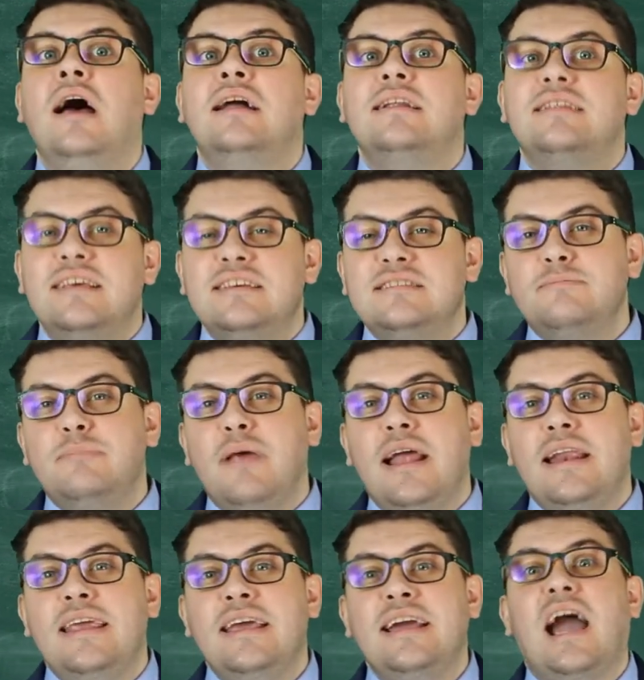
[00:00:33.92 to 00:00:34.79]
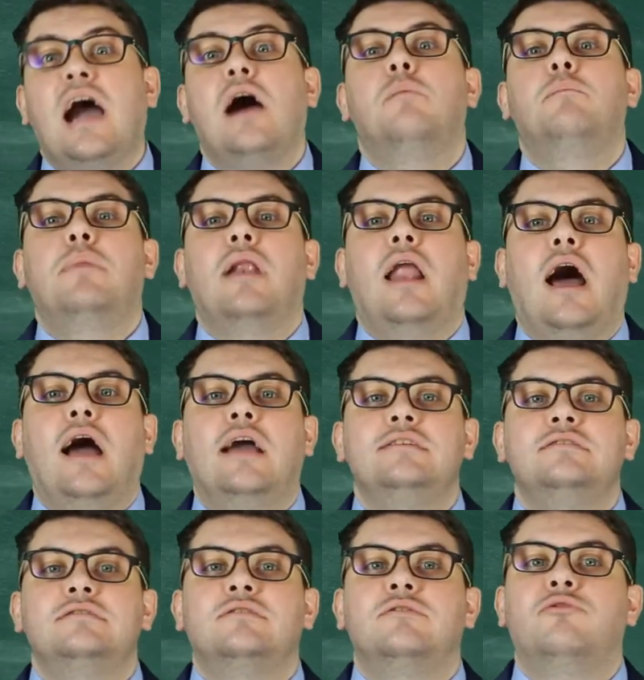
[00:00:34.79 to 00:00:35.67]
Test planning
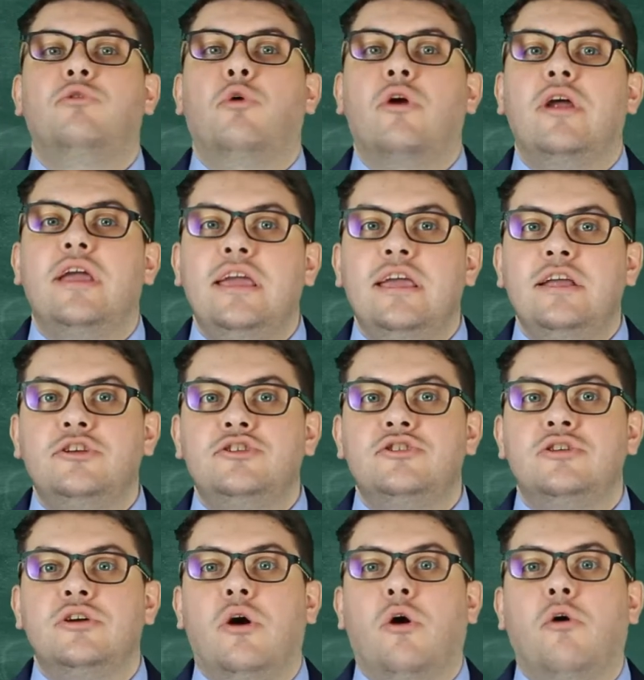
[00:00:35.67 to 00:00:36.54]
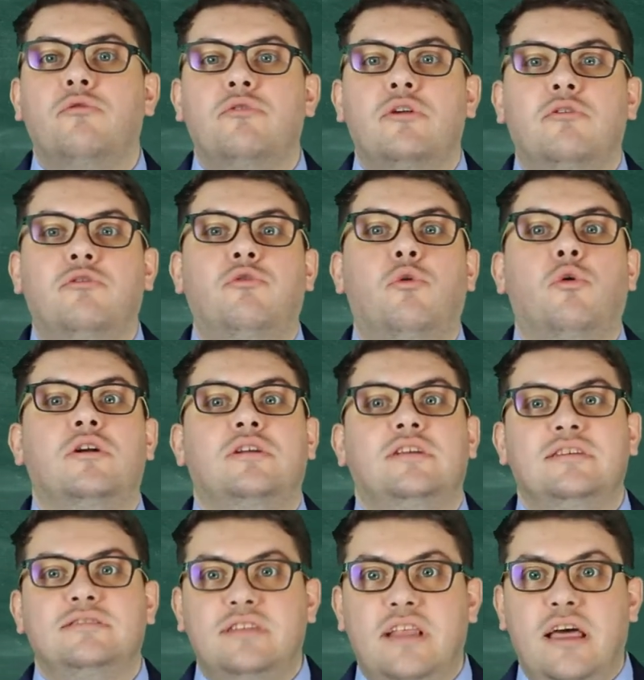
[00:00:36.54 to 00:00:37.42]
applies for each of the 4
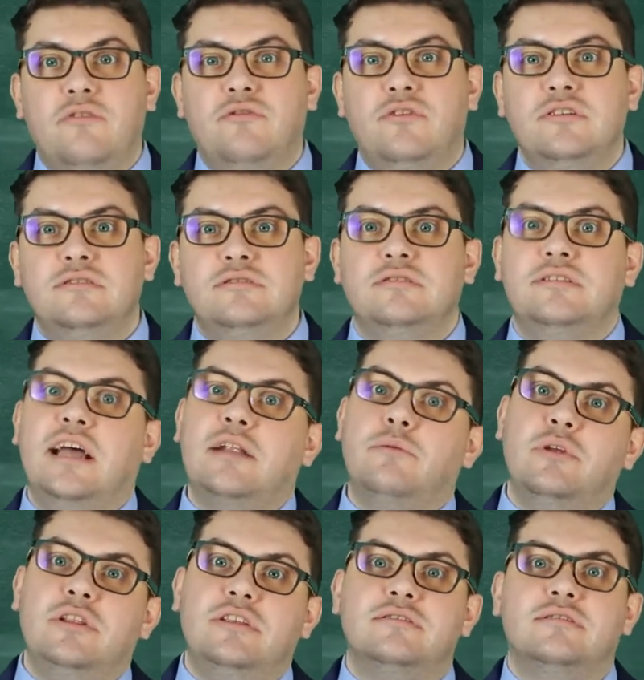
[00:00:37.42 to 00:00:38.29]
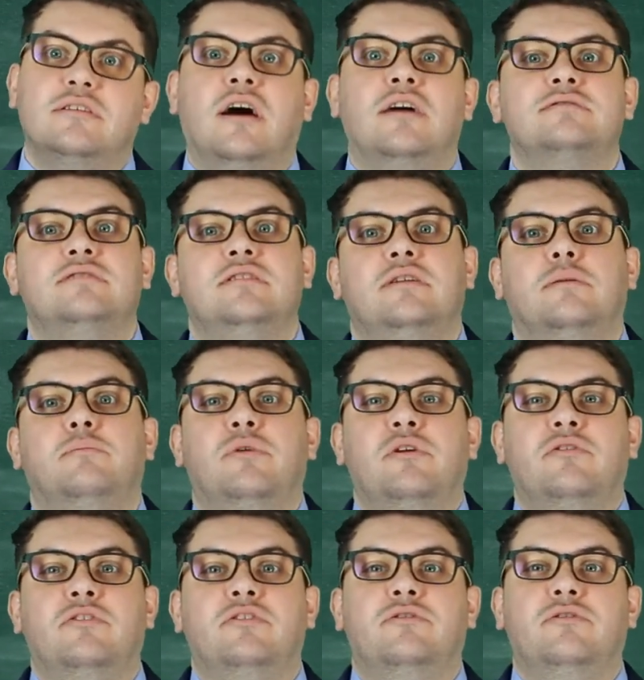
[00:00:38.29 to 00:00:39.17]
test levels that we discussed in the
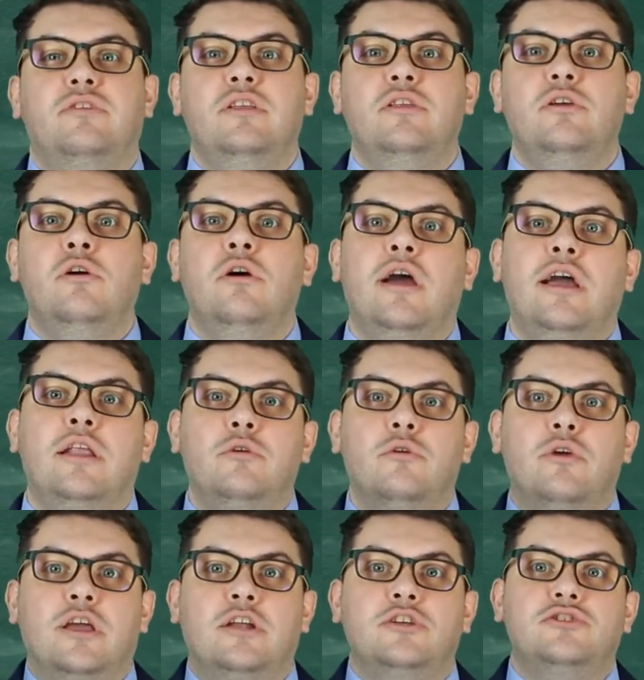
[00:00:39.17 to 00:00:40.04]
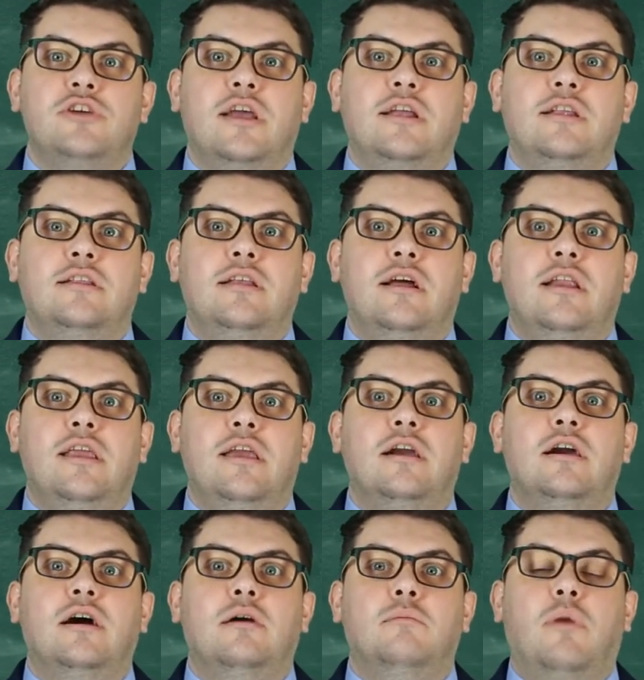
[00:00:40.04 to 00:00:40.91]
previous video, and you can check the
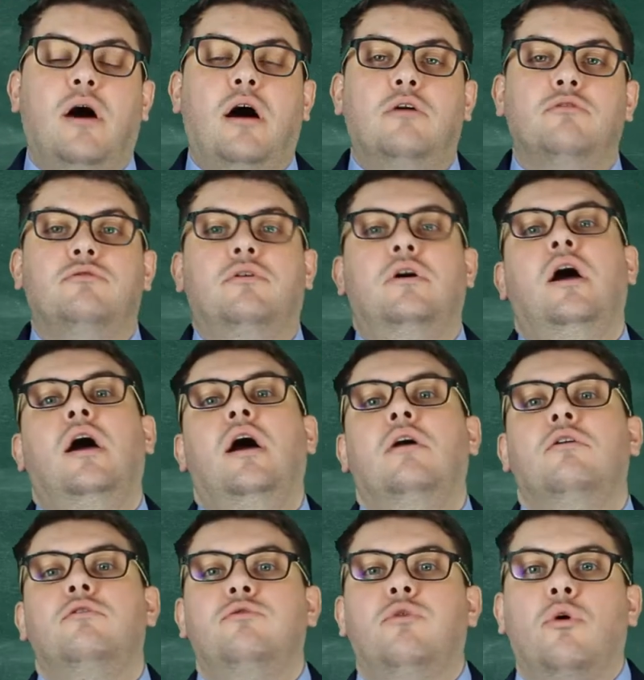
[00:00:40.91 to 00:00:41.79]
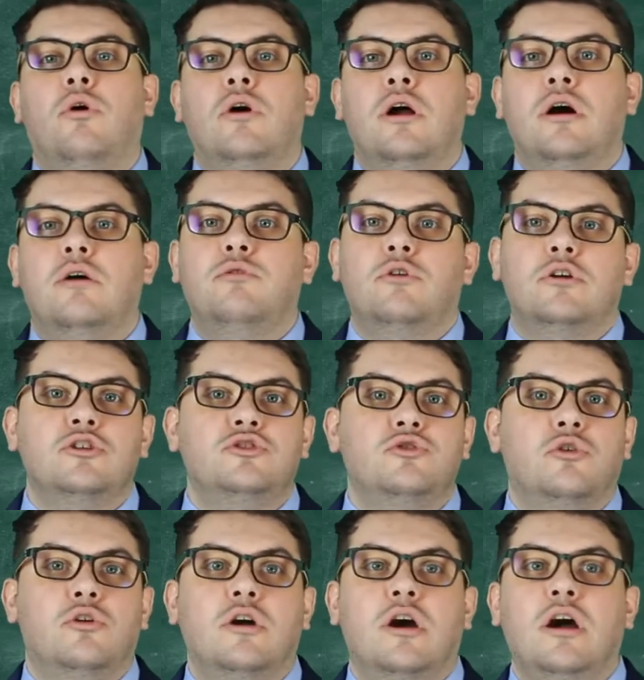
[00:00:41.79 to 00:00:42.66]
link above for a
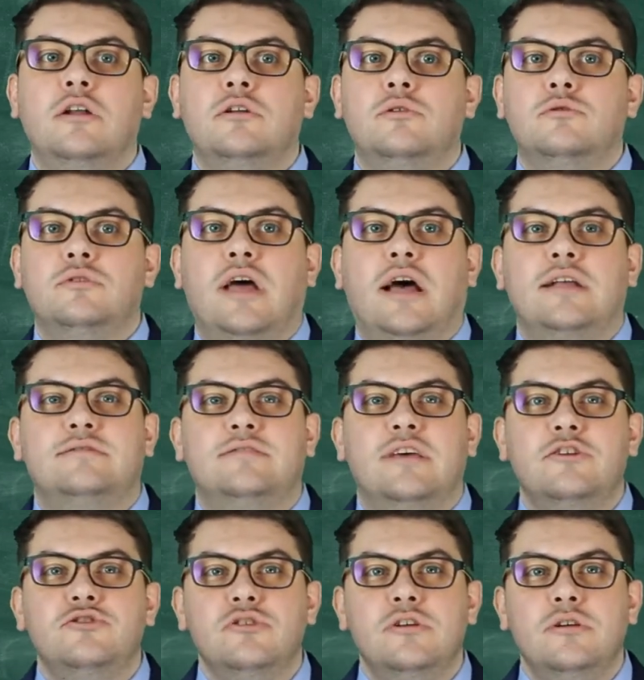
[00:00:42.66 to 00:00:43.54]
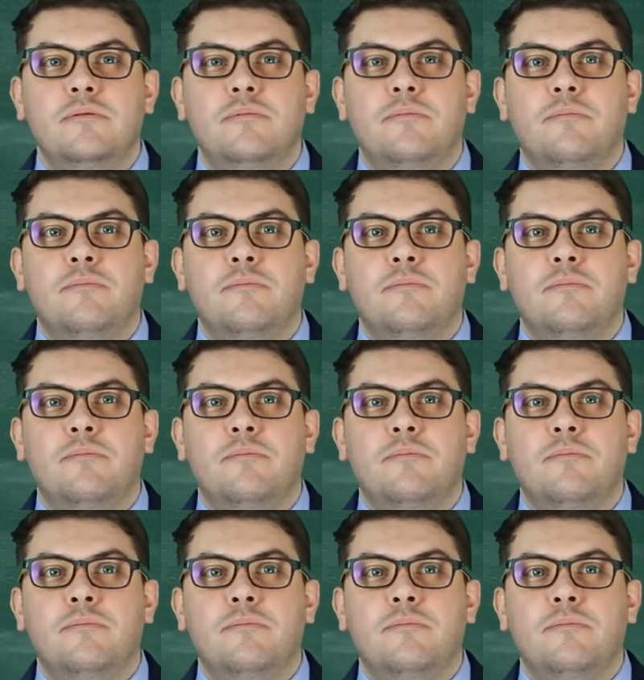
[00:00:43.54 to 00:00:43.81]
shortcut to that session.